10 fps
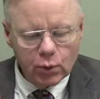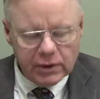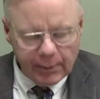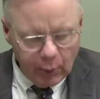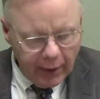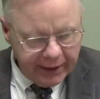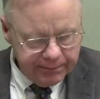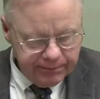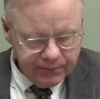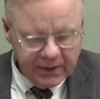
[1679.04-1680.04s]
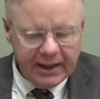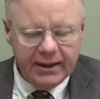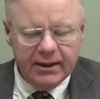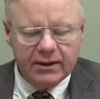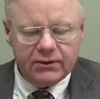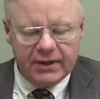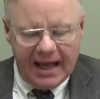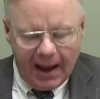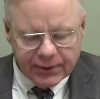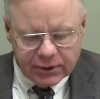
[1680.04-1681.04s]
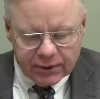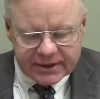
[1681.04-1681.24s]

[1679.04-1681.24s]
Number one, the absolute